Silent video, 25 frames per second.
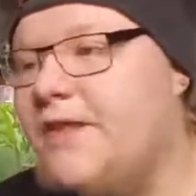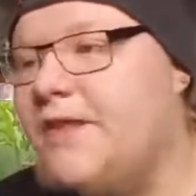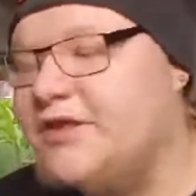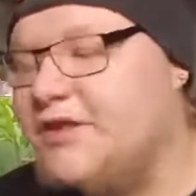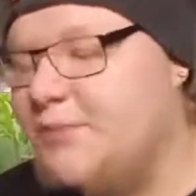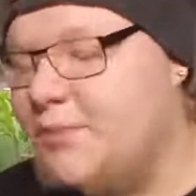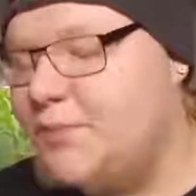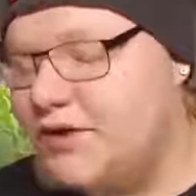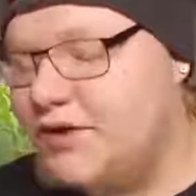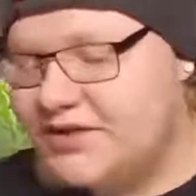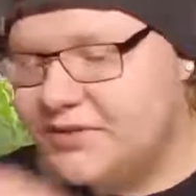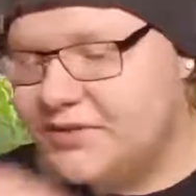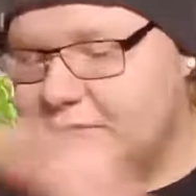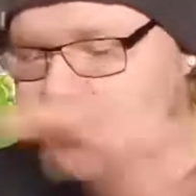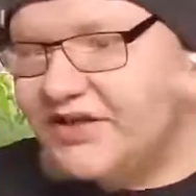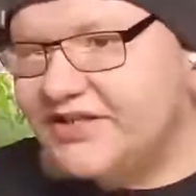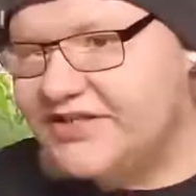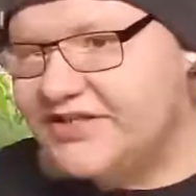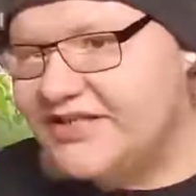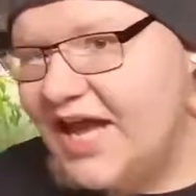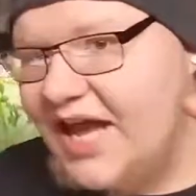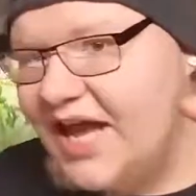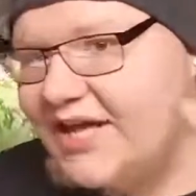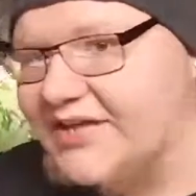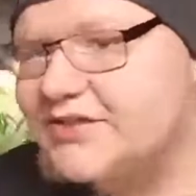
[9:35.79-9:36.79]
She points at one of
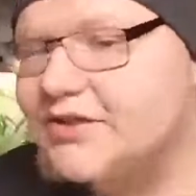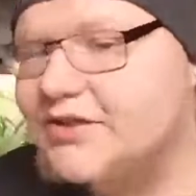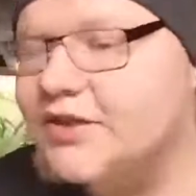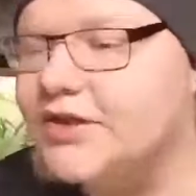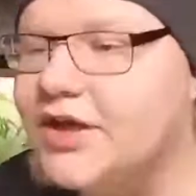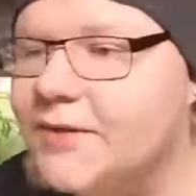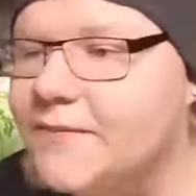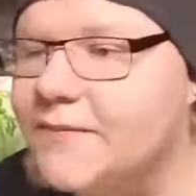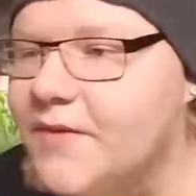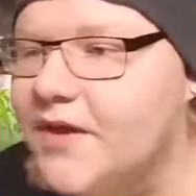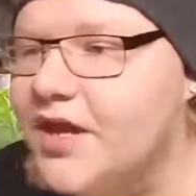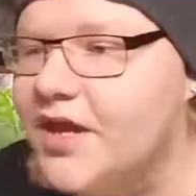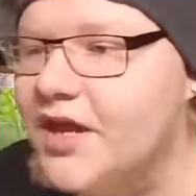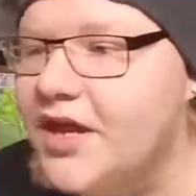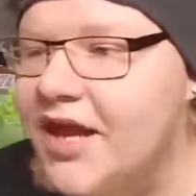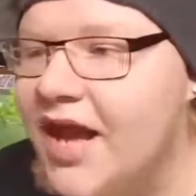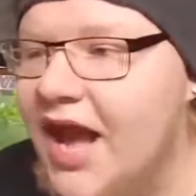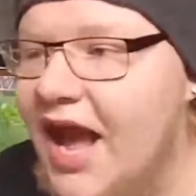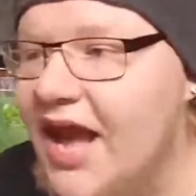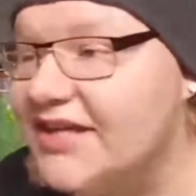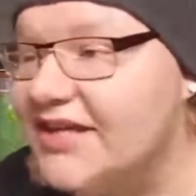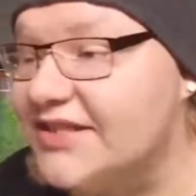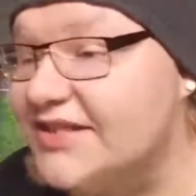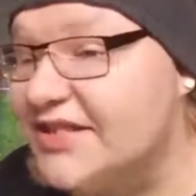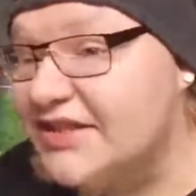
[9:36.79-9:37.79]
the tags on there,
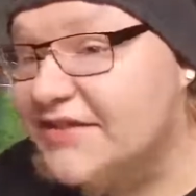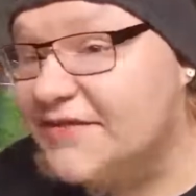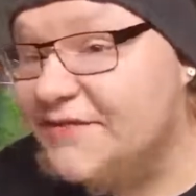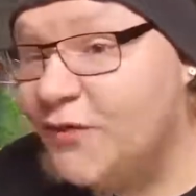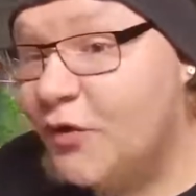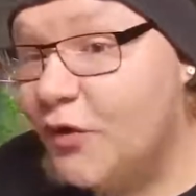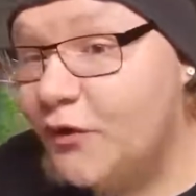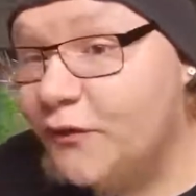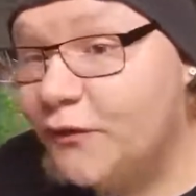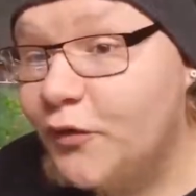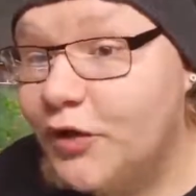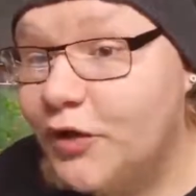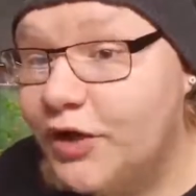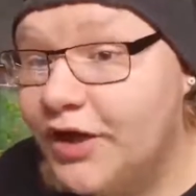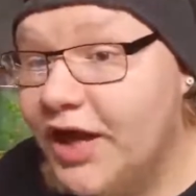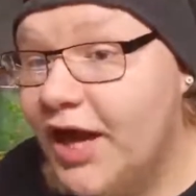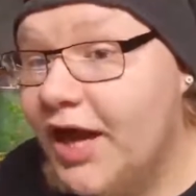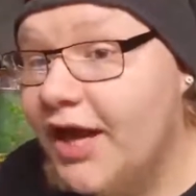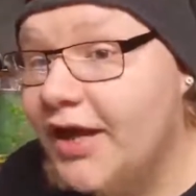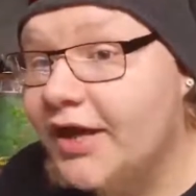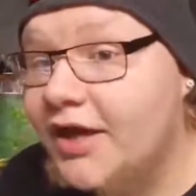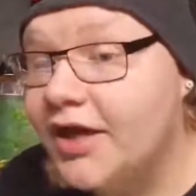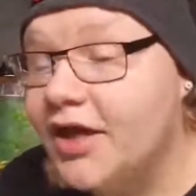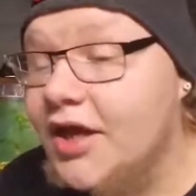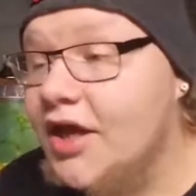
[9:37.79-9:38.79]
and it says
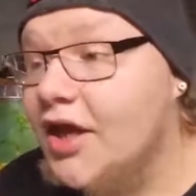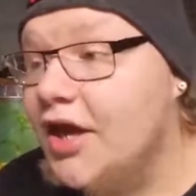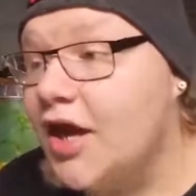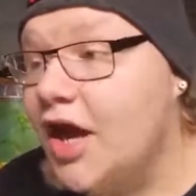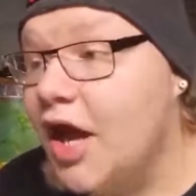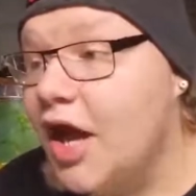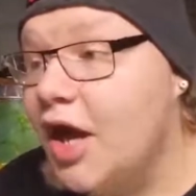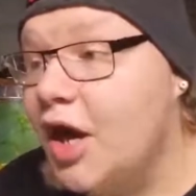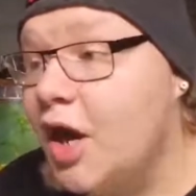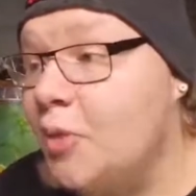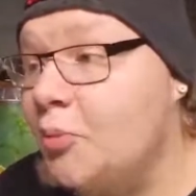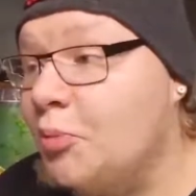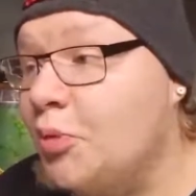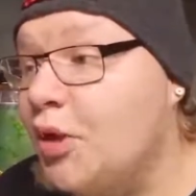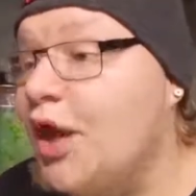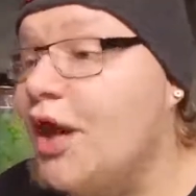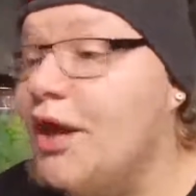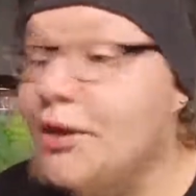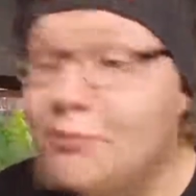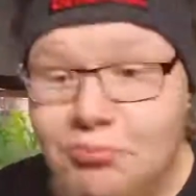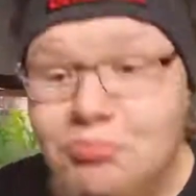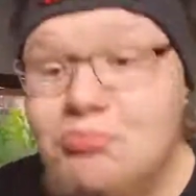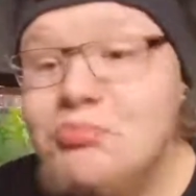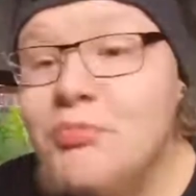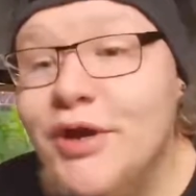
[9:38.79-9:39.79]
$4.48. And I'm
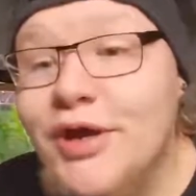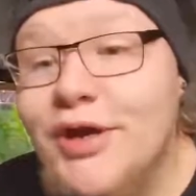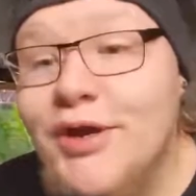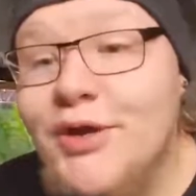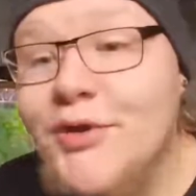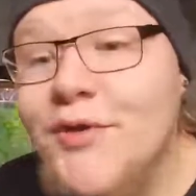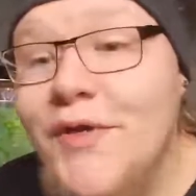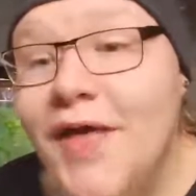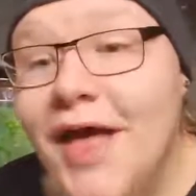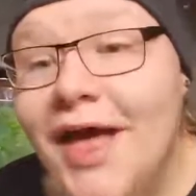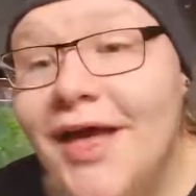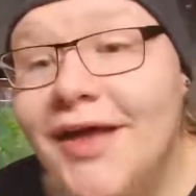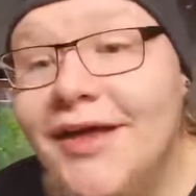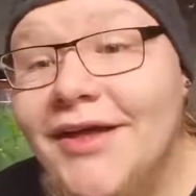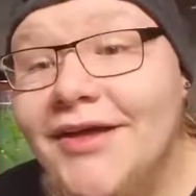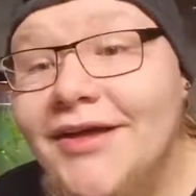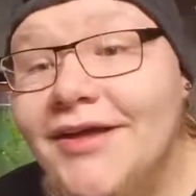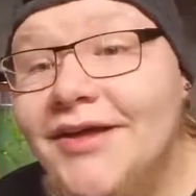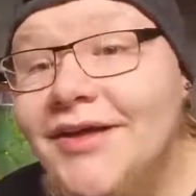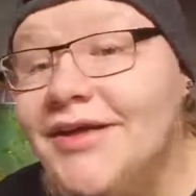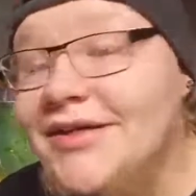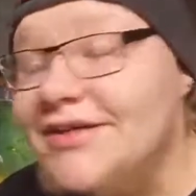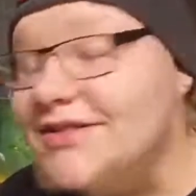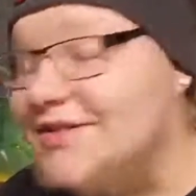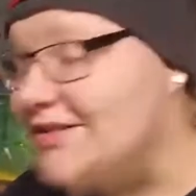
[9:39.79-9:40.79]
like, we can do that.
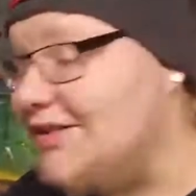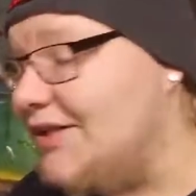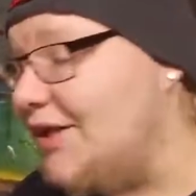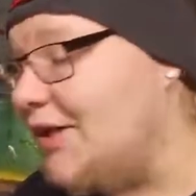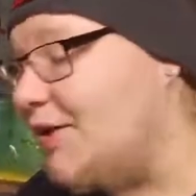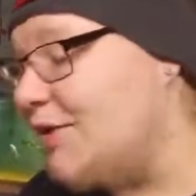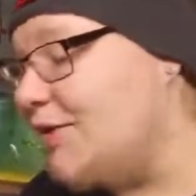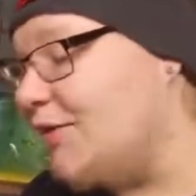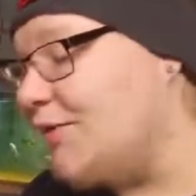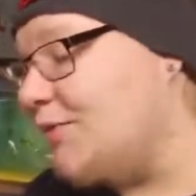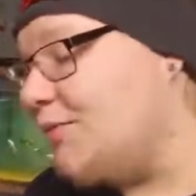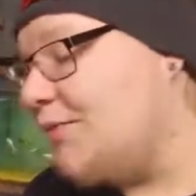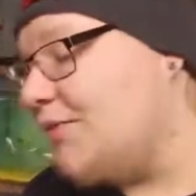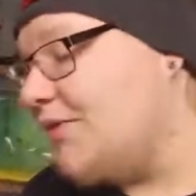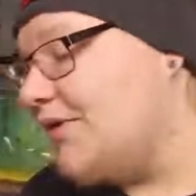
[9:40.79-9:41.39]
So